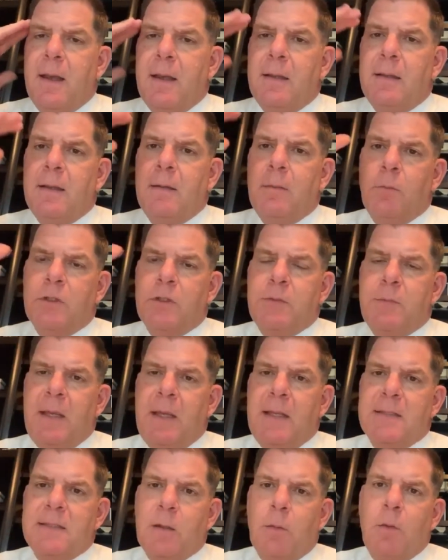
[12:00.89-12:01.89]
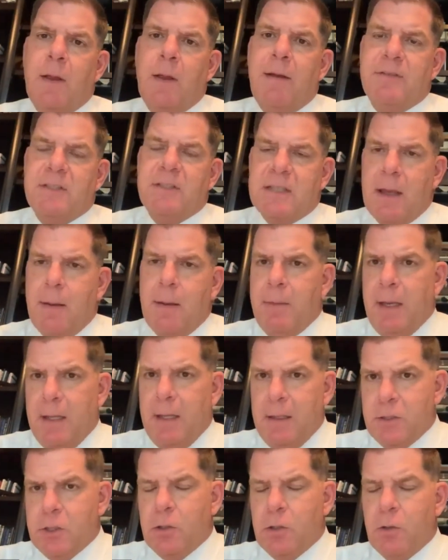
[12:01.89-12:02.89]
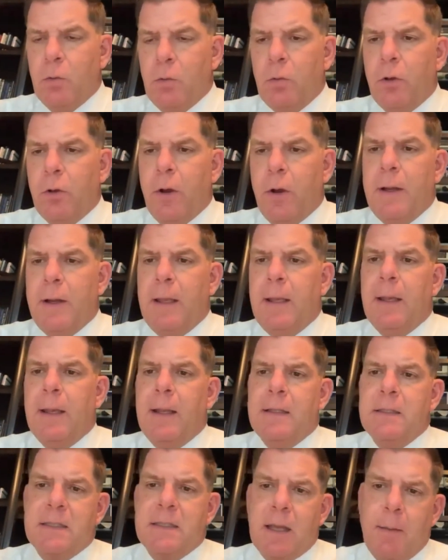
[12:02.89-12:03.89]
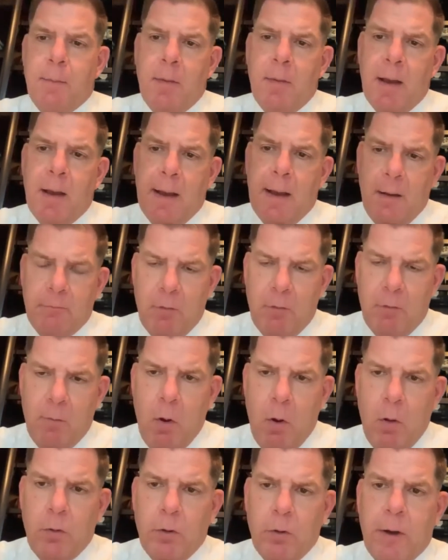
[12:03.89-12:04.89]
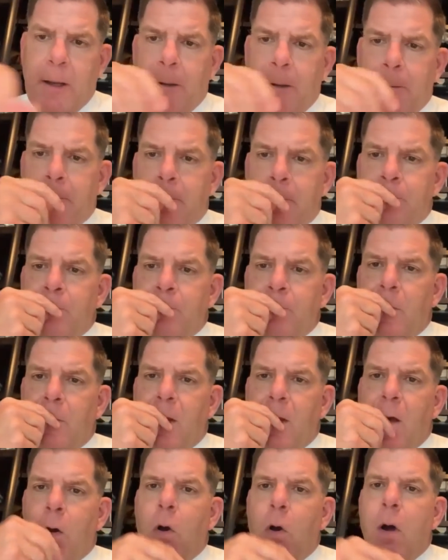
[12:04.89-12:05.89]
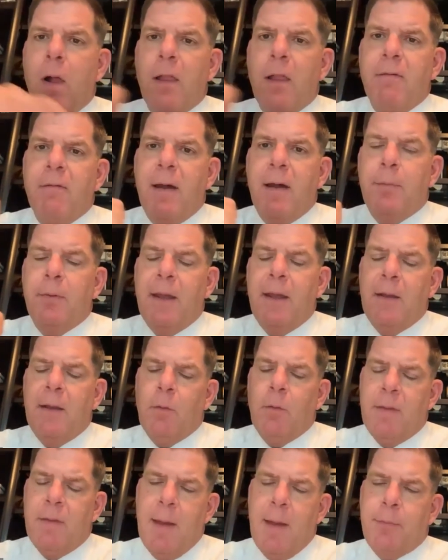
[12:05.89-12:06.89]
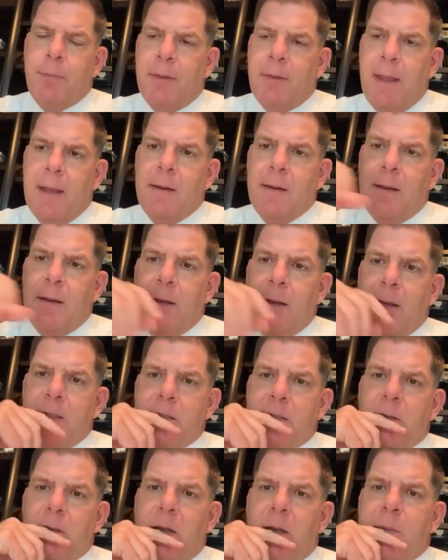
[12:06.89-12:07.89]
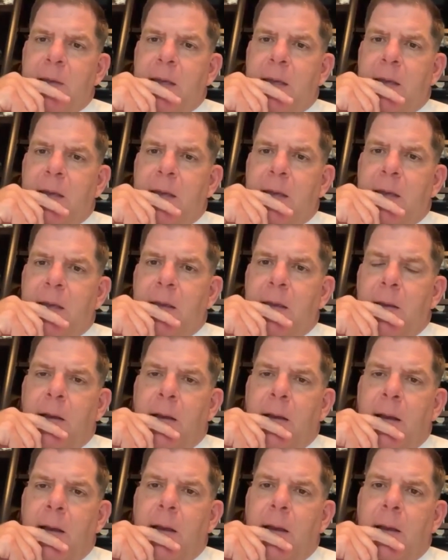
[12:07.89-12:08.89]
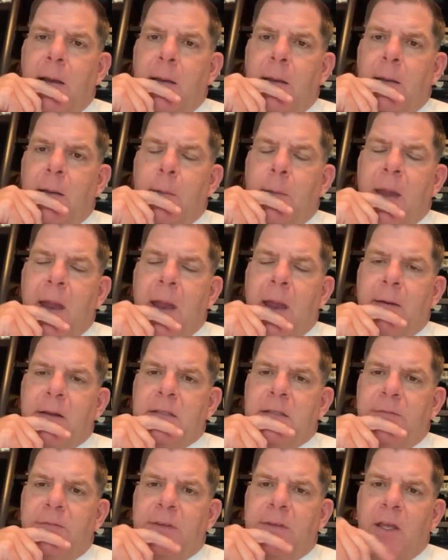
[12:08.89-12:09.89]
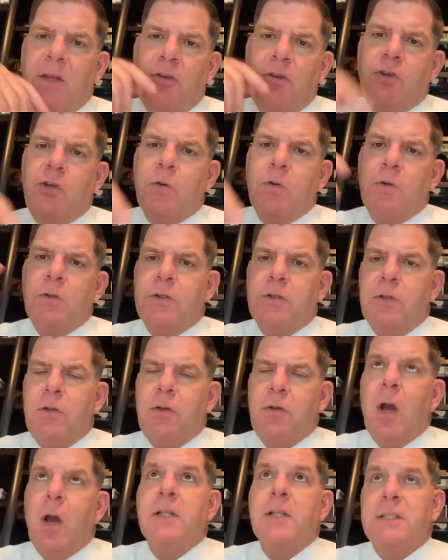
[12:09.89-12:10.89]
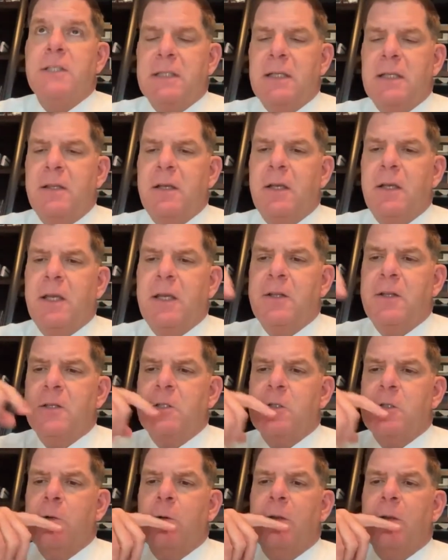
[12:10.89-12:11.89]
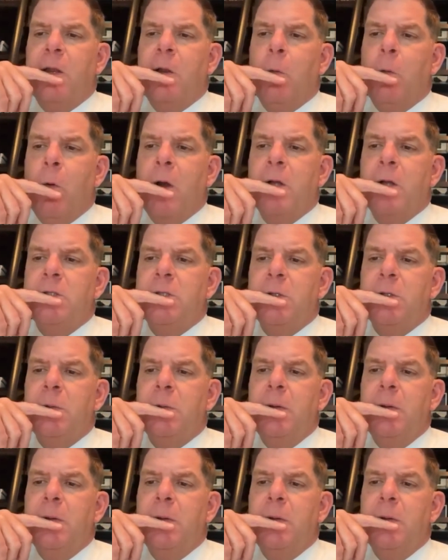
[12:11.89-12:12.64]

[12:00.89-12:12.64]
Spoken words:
which means that we'll have some in-school learning and some remote learning. All of our plan, well, that plan is going to be parents, if they choose not to send their kid to school and they don't want to,